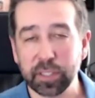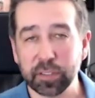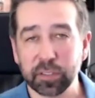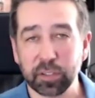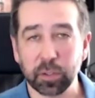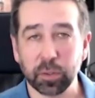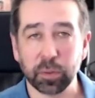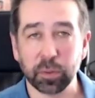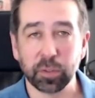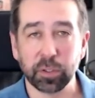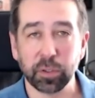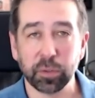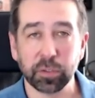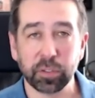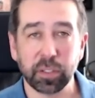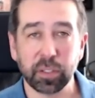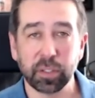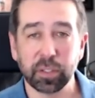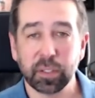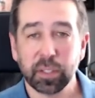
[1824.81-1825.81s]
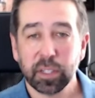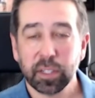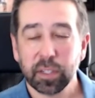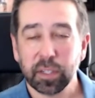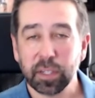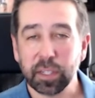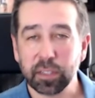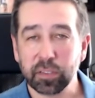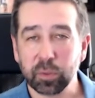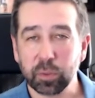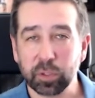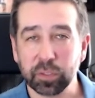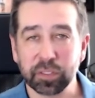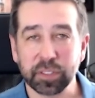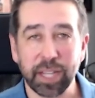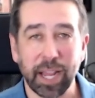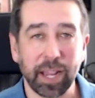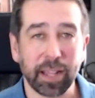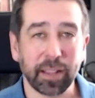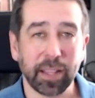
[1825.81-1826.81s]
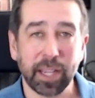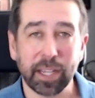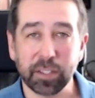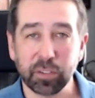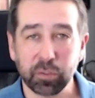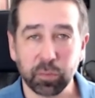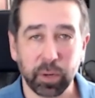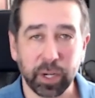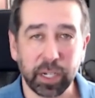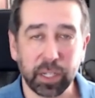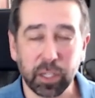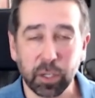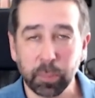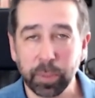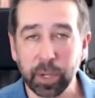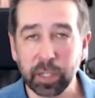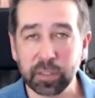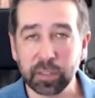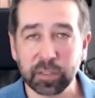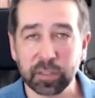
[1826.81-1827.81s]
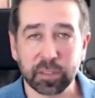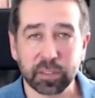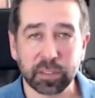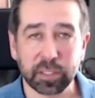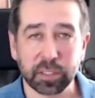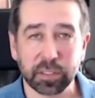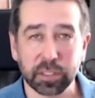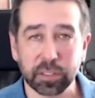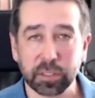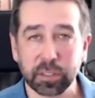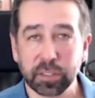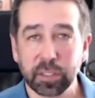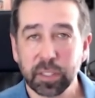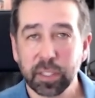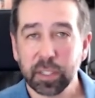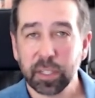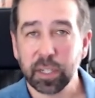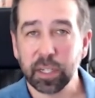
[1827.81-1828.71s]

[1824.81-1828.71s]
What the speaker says: So using sort of stylized radio buttons to just